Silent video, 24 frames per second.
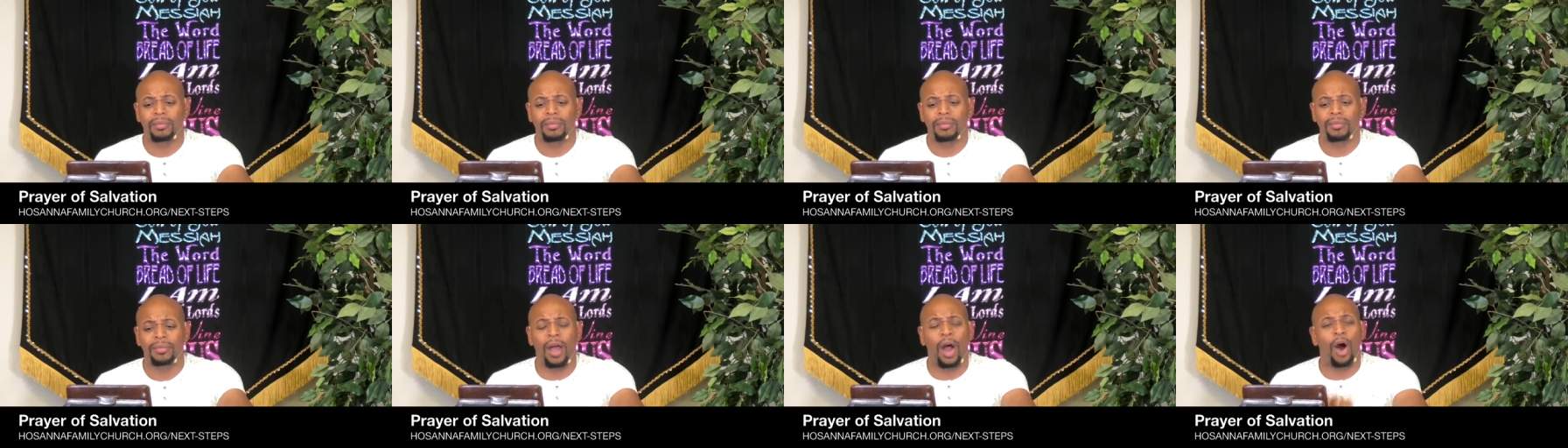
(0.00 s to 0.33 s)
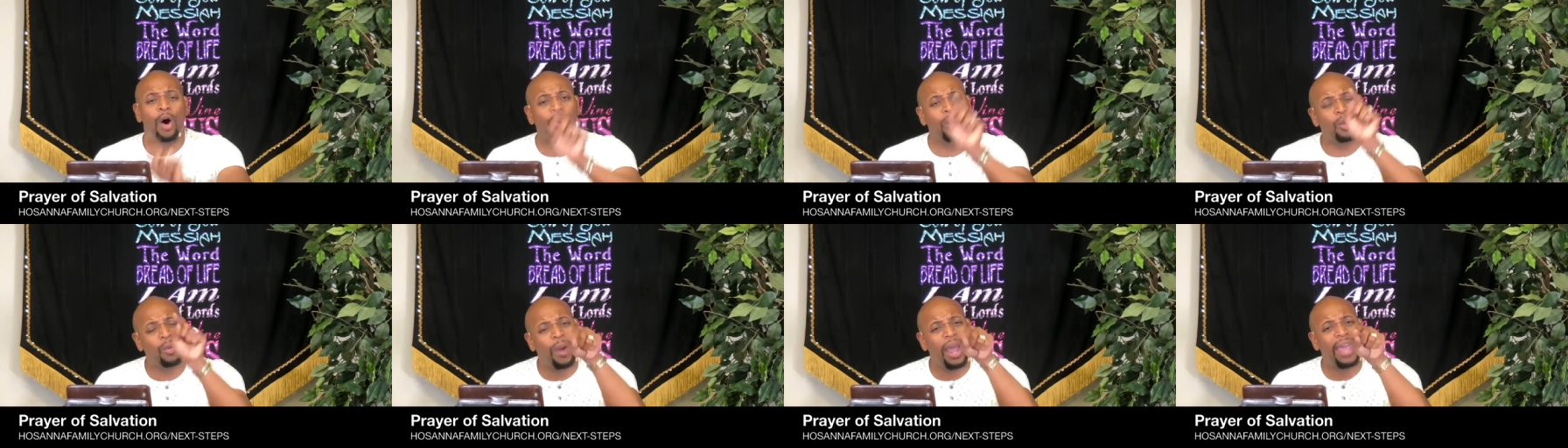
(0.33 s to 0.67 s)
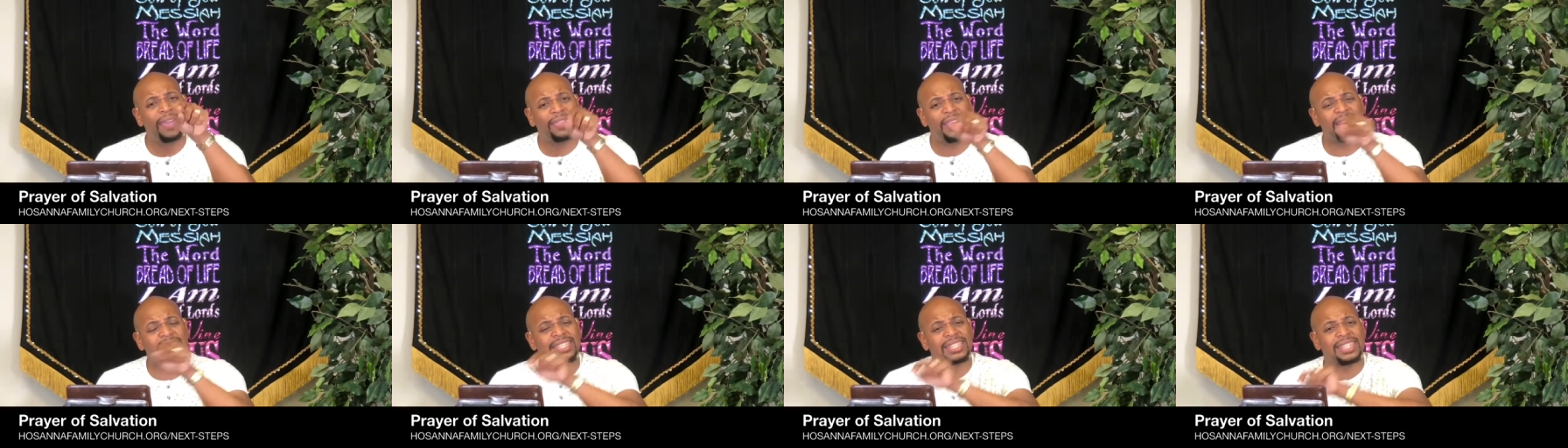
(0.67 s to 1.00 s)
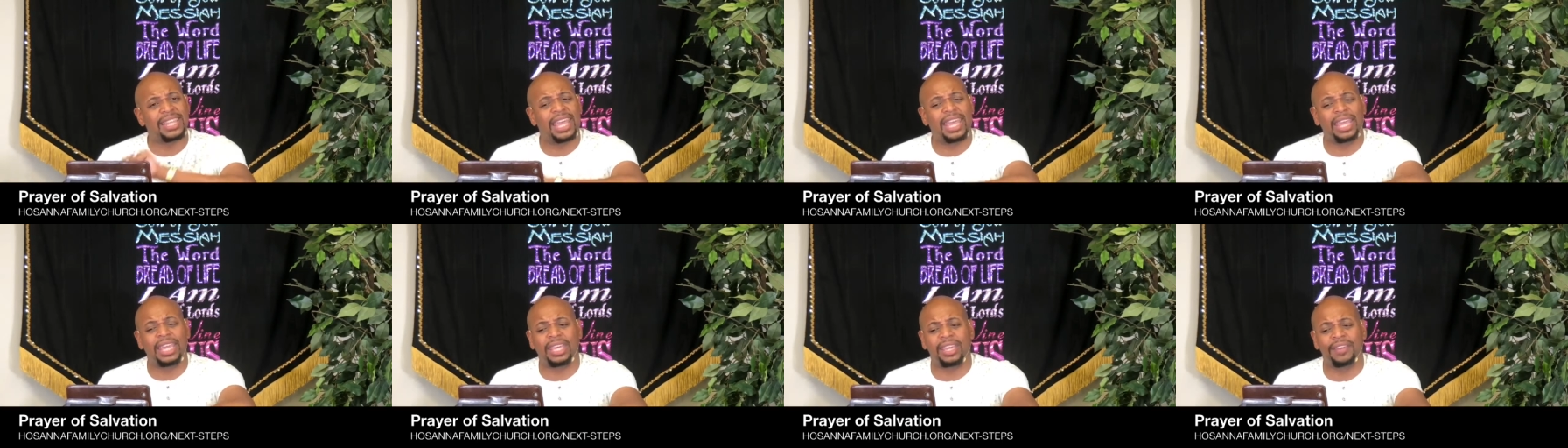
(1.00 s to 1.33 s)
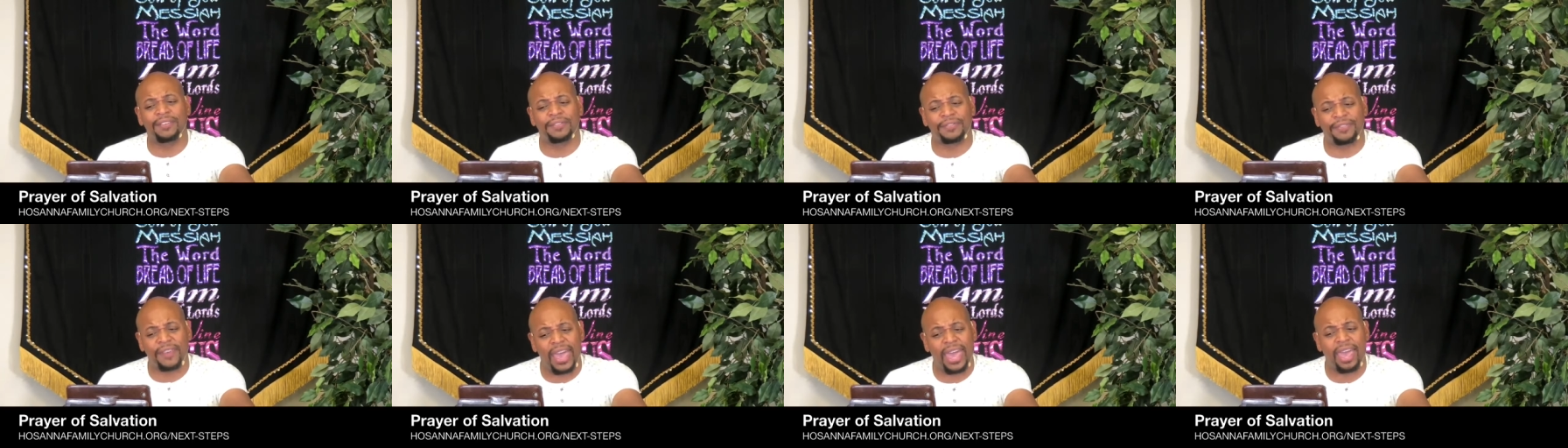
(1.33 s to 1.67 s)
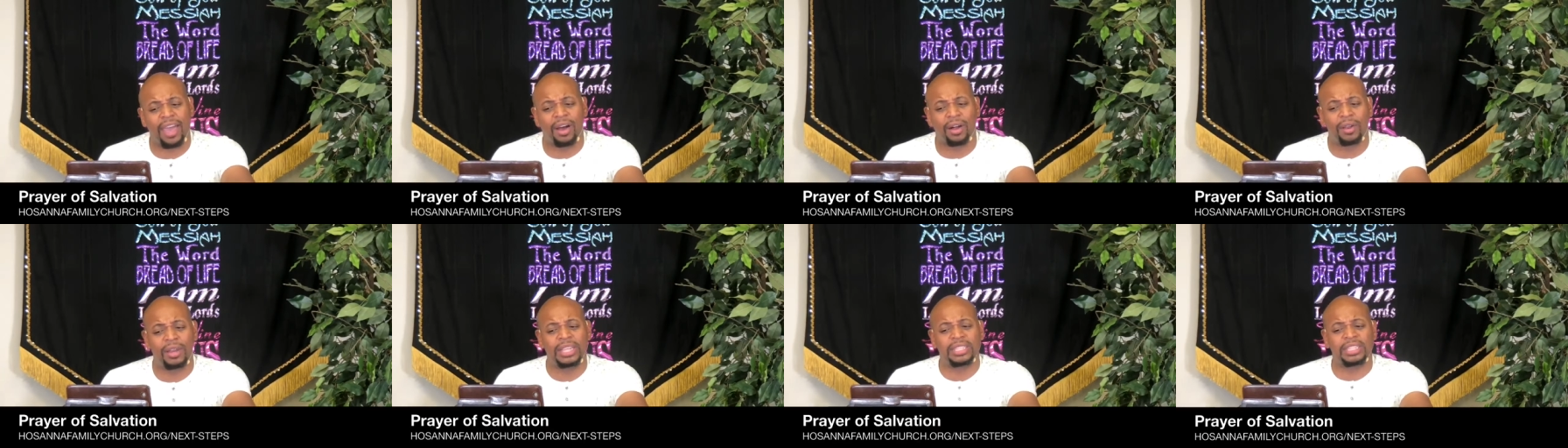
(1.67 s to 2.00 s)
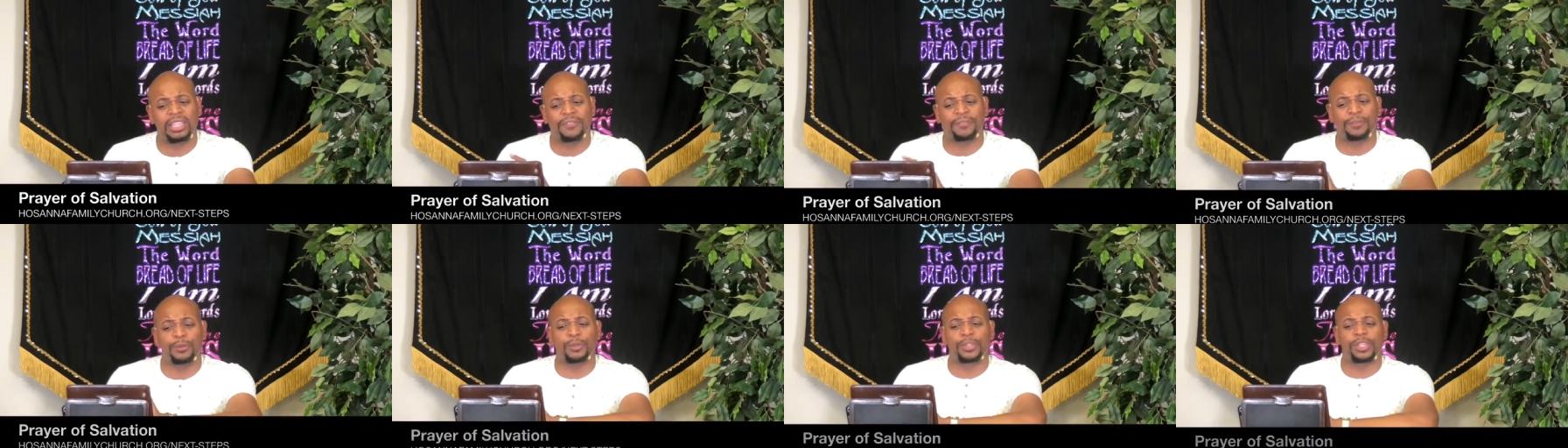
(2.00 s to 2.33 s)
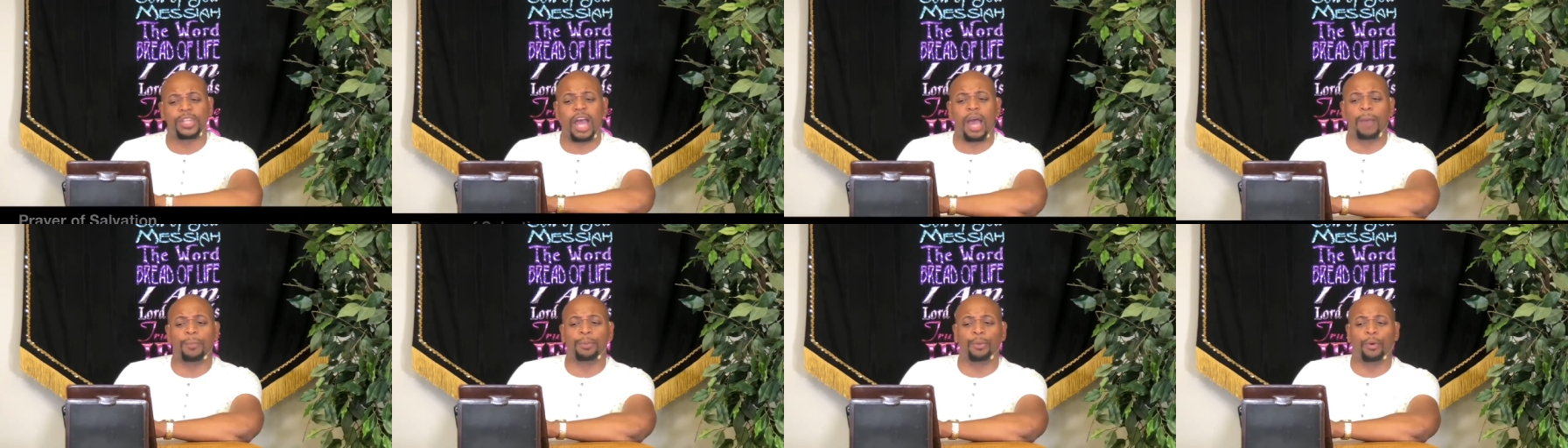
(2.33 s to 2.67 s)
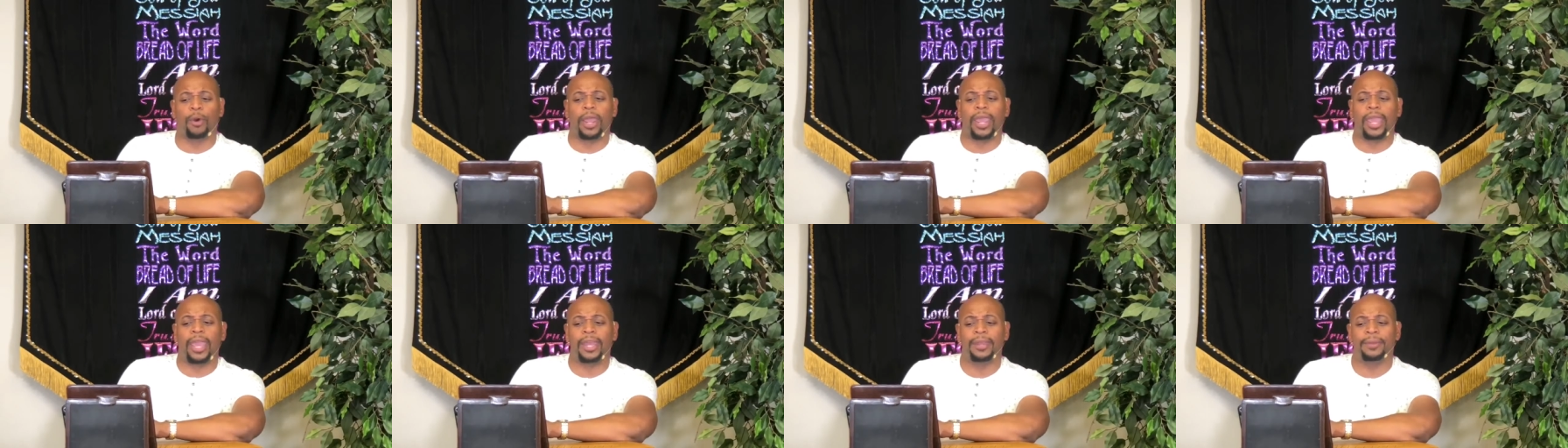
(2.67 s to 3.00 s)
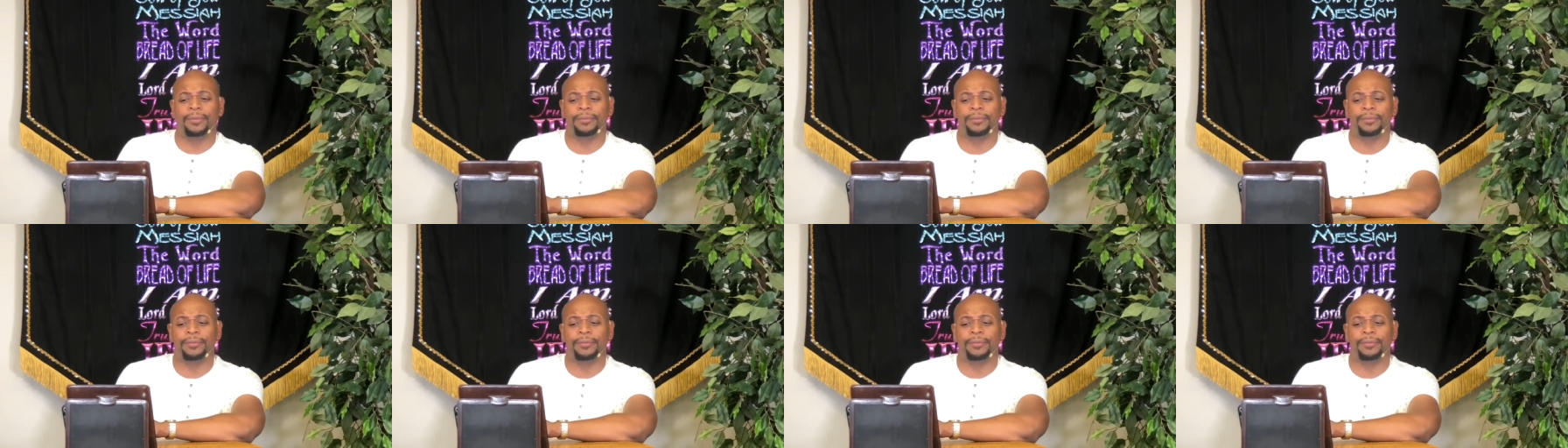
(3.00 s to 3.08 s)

The only way this thing can fail is if you stop praying.